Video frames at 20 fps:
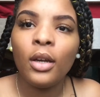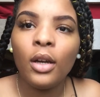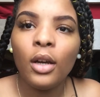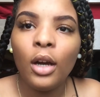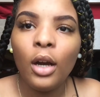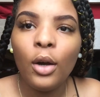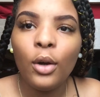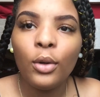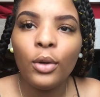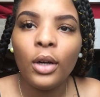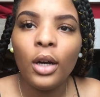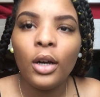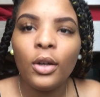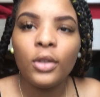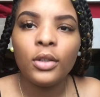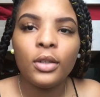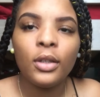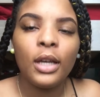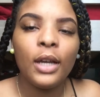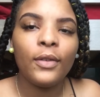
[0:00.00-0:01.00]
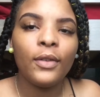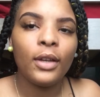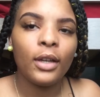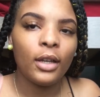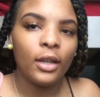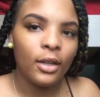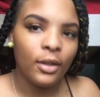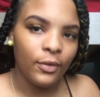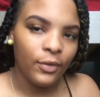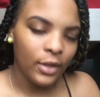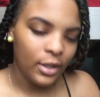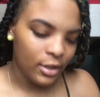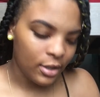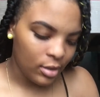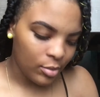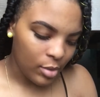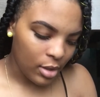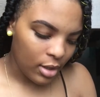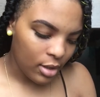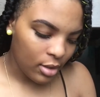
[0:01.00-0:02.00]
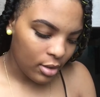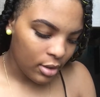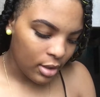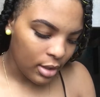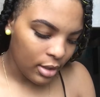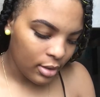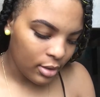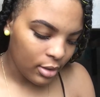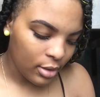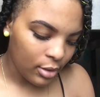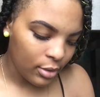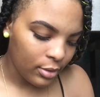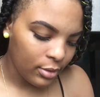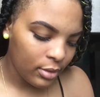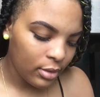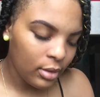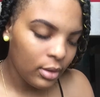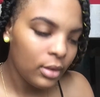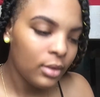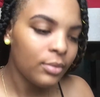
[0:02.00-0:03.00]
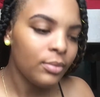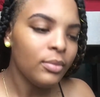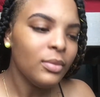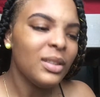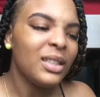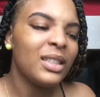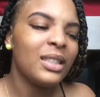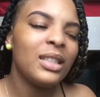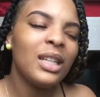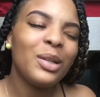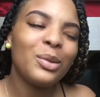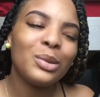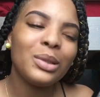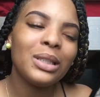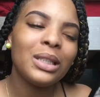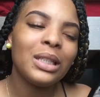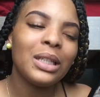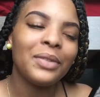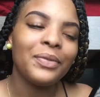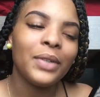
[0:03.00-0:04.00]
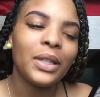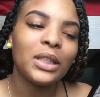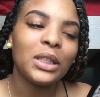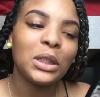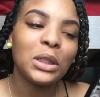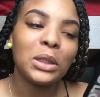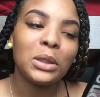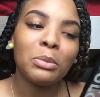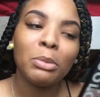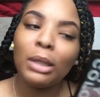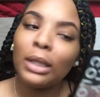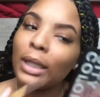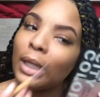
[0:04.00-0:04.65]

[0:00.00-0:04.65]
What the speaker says: Oh, I also have like a confession to make. Okay, so it's not really a confession, but